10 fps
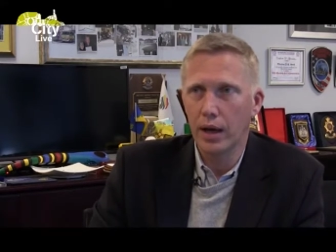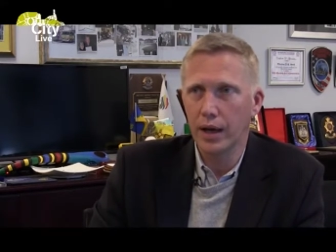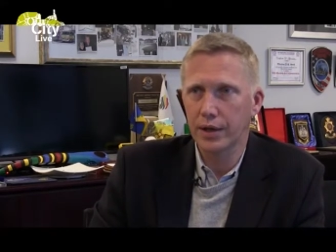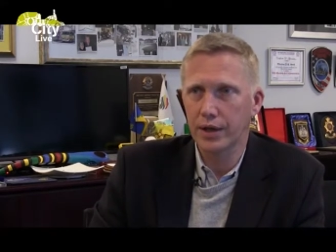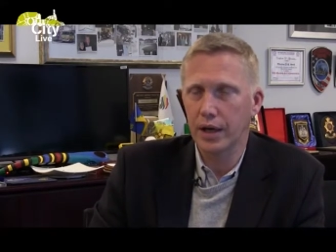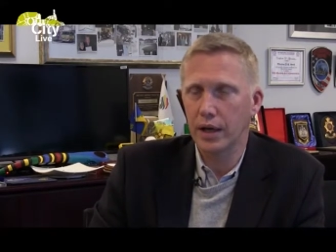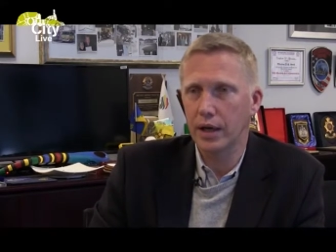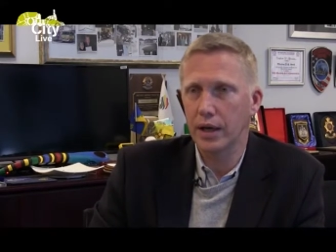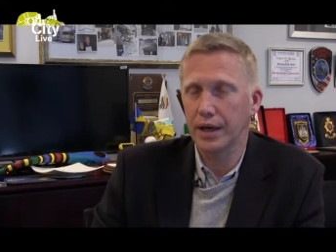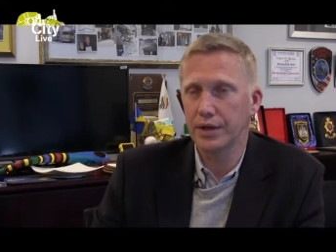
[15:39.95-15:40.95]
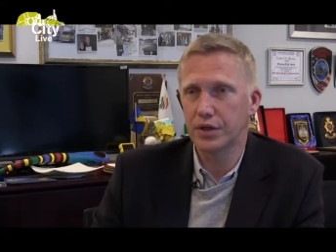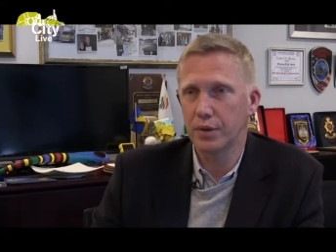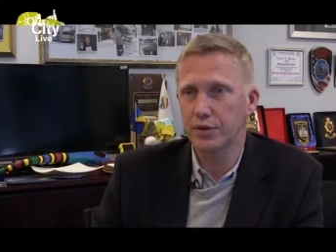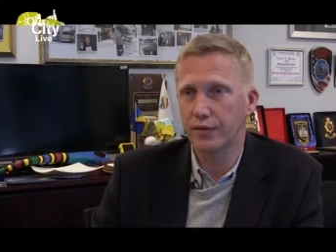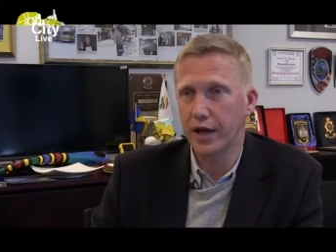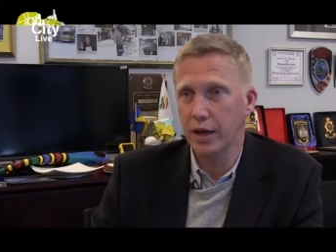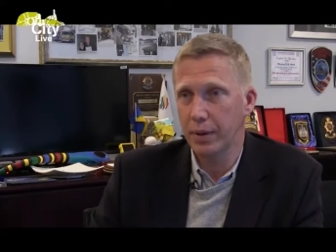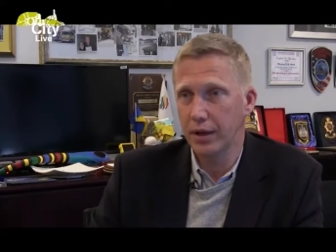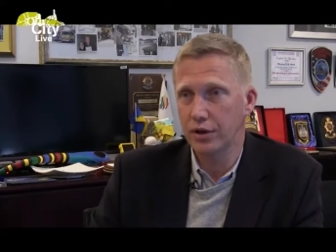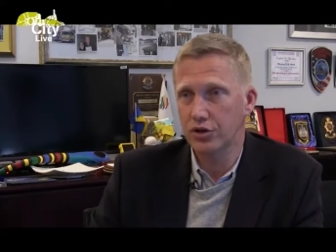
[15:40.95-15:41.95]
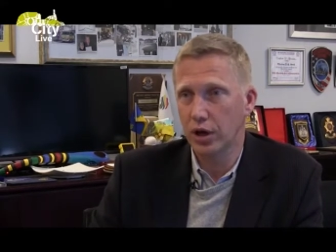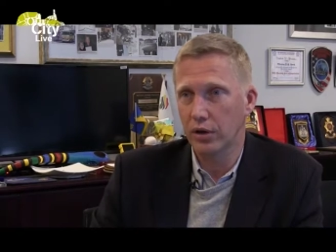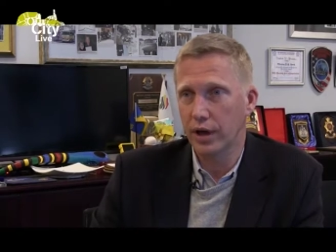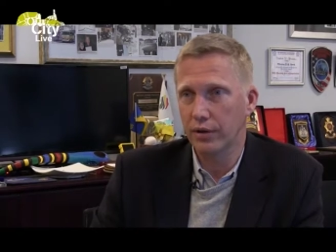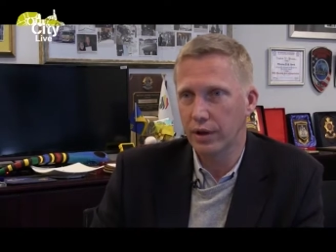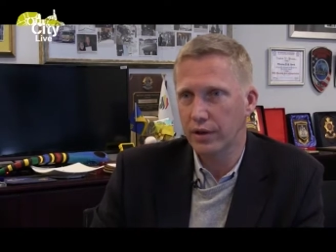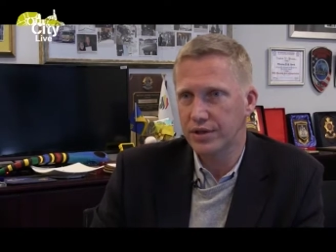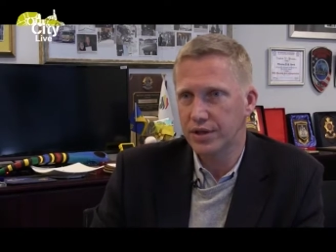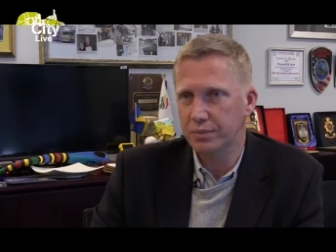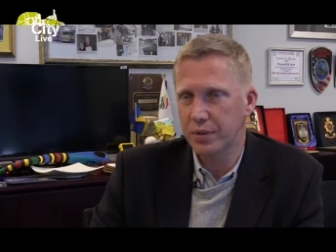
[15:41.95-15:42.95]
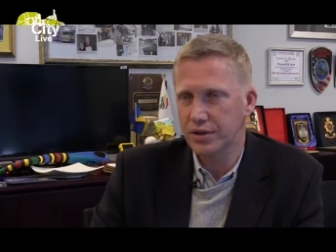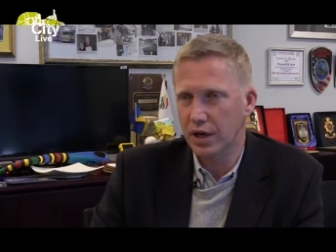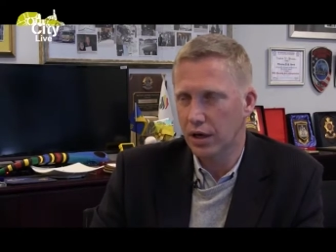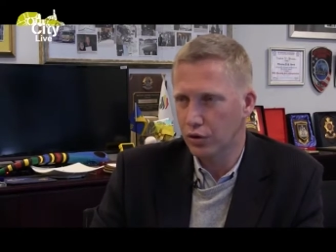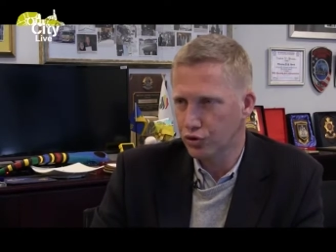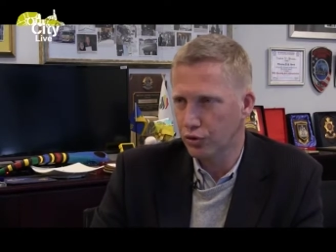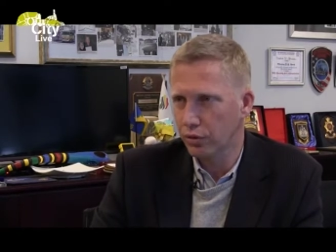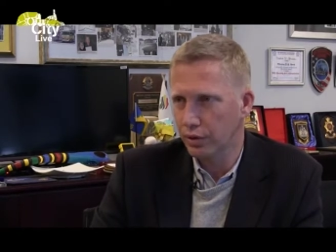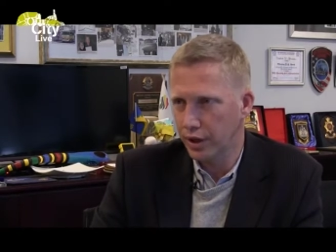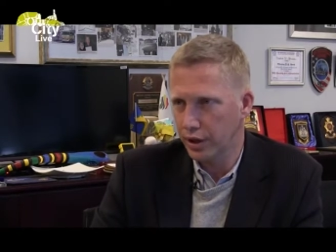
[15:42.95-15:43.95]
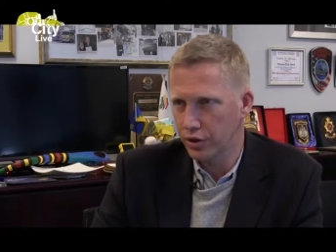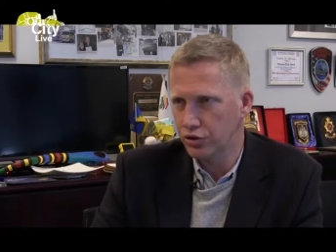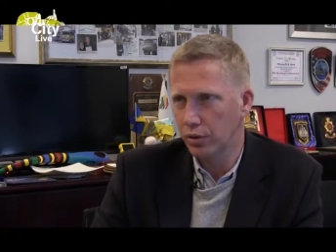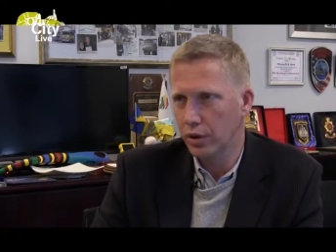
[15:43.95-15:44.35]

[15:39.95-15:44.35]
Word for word: And in terms of keeping the child, I think that's a, that's a cultural issue.